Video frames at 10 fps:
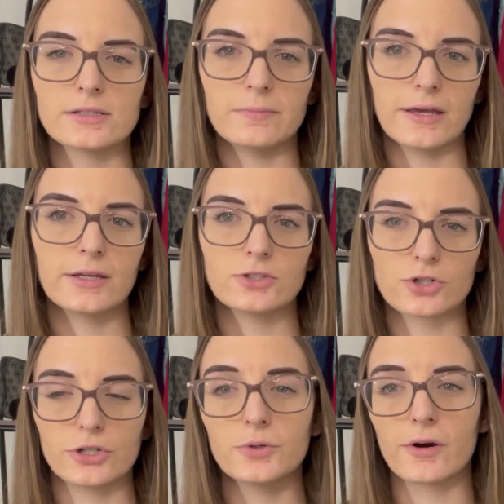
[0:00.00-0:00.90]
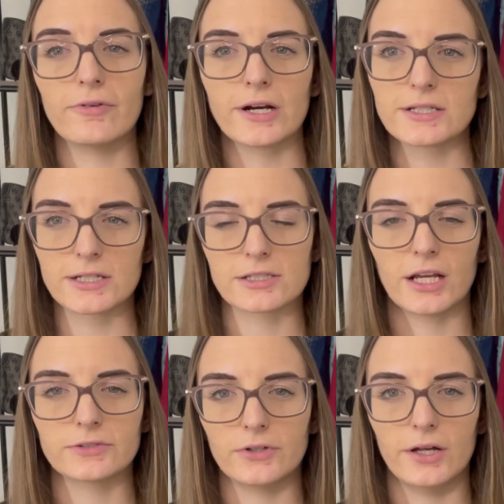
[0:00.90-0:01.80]
to make sure you are very
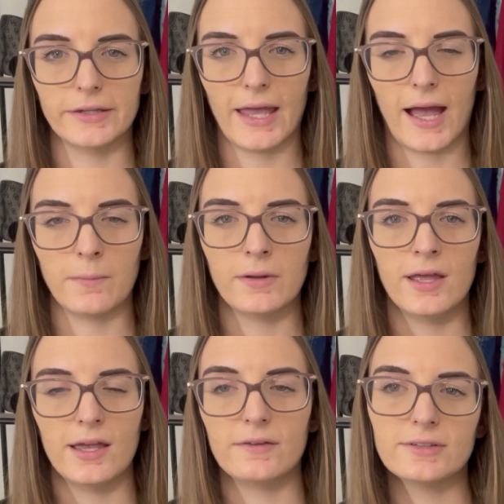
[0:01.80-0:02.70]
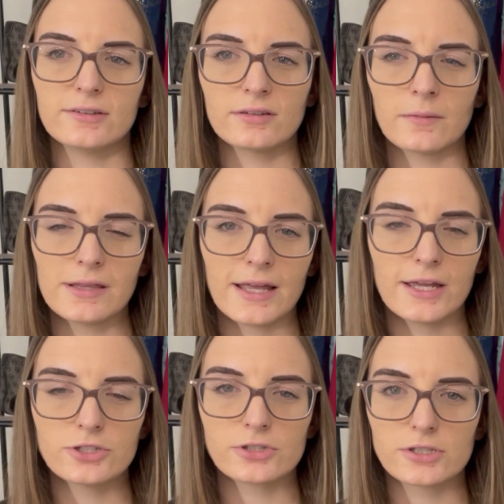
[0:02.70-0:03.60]
successful on the app. If this is something that
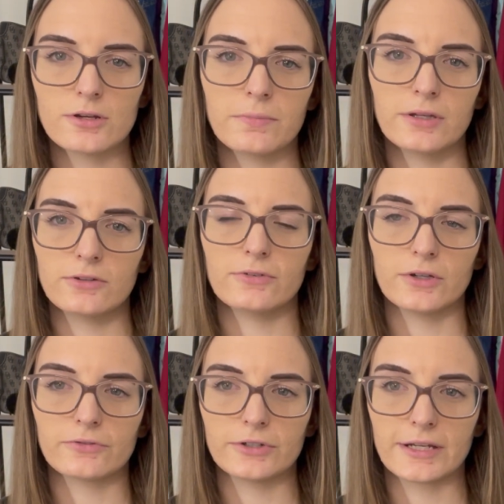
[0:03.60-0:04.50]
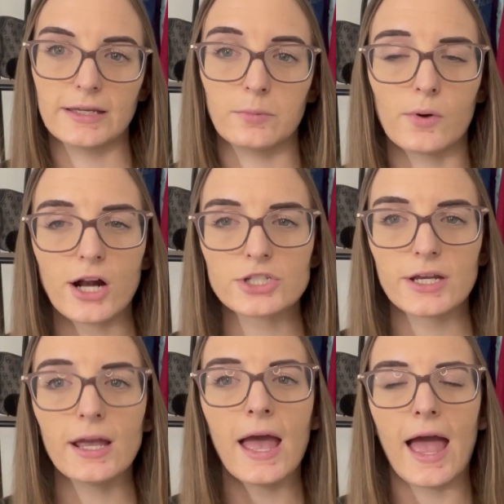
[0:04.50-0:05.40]
interests you, please feel free to keep
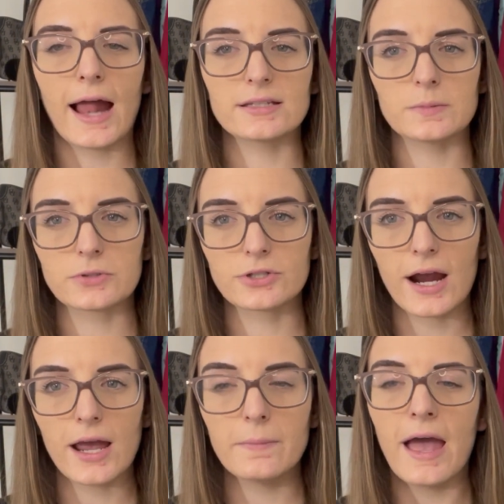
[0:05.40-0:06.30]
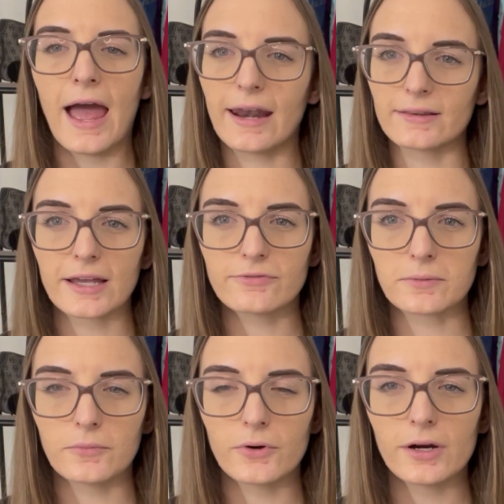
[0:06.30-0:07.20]
watching and subscribe and like for
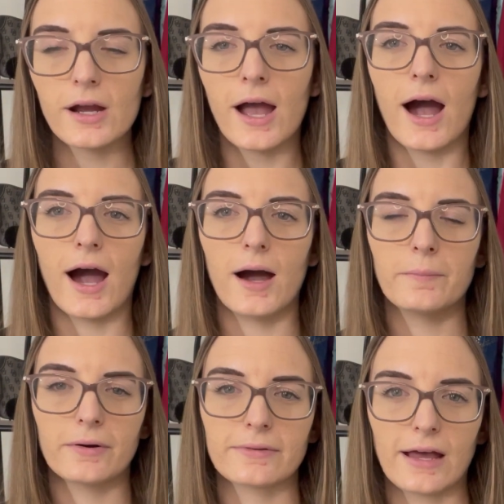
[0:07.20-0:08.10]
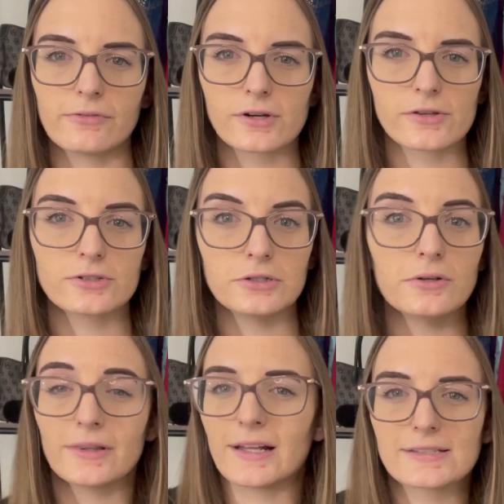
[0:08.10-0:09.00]
more. But without further
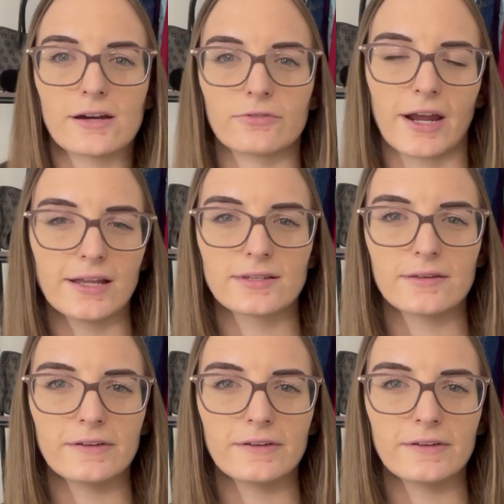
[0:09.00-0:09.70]
ado, let's get right into the